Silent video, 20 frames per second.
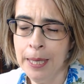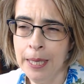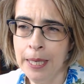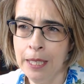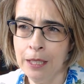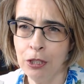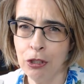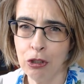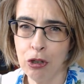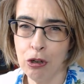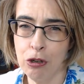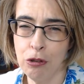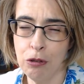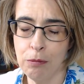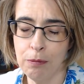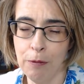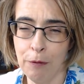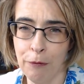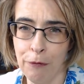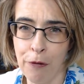so
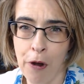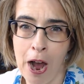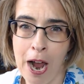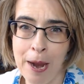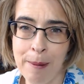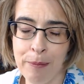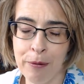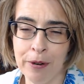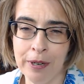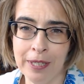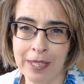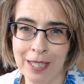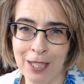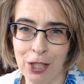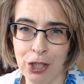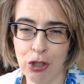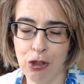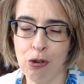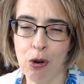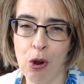vibrant and
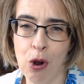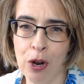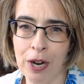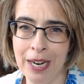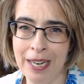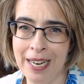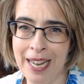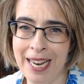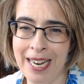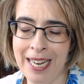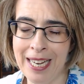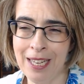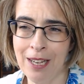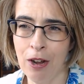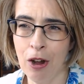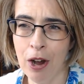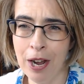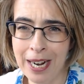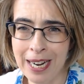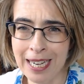strong, and they
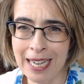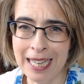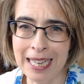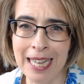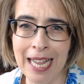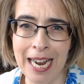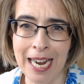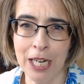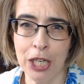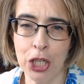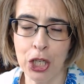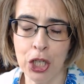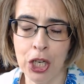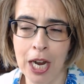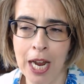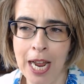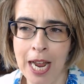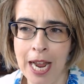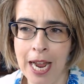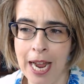kind of clash,
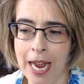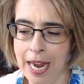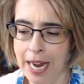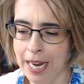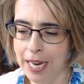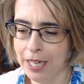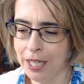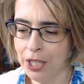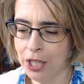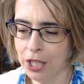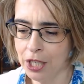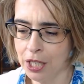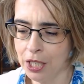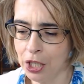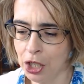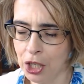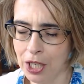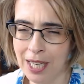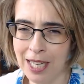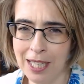and
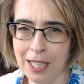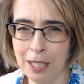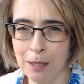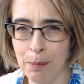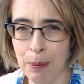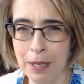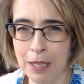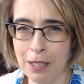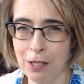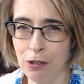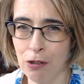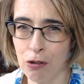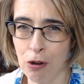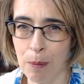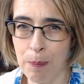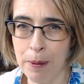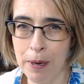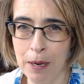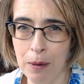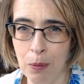she gets a bit
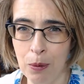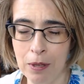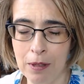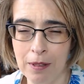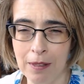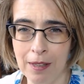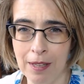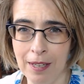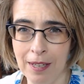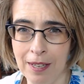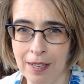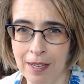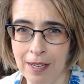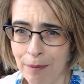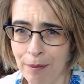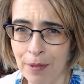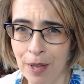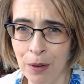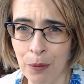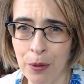stroppy with
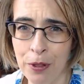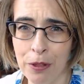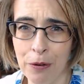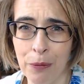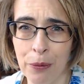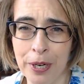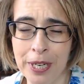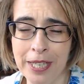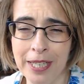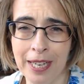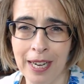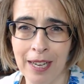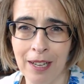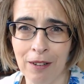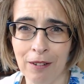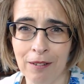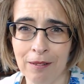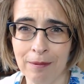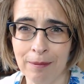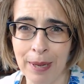the with the
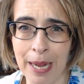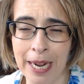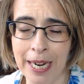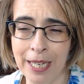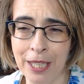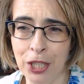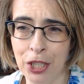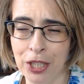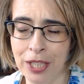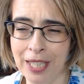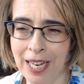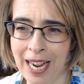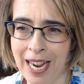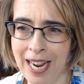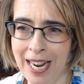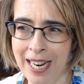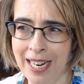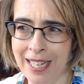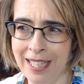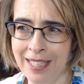retail agent,
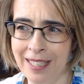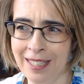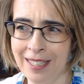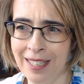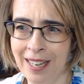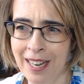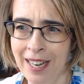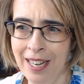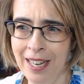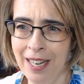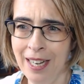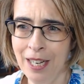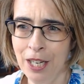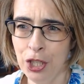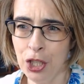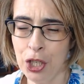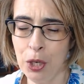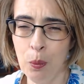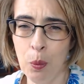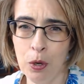and
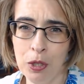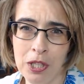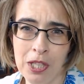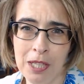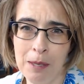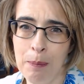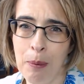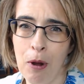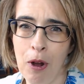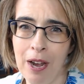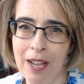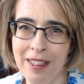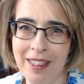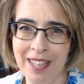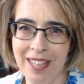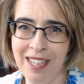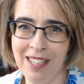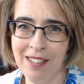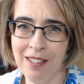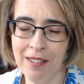she wants to buy
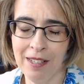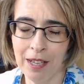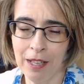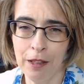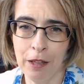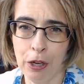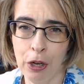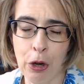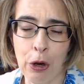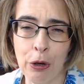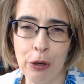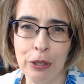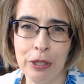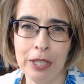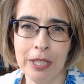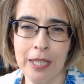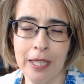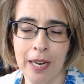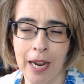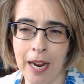the, the, the
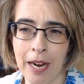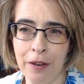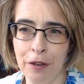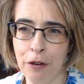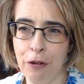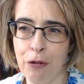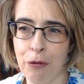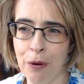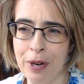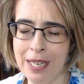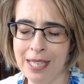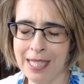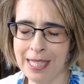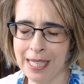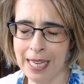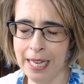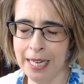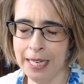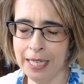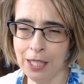coat and the dress,
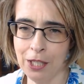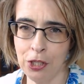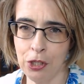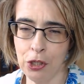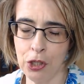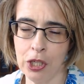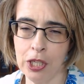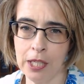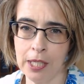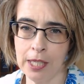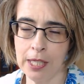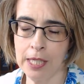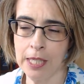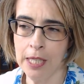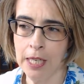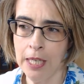and it's just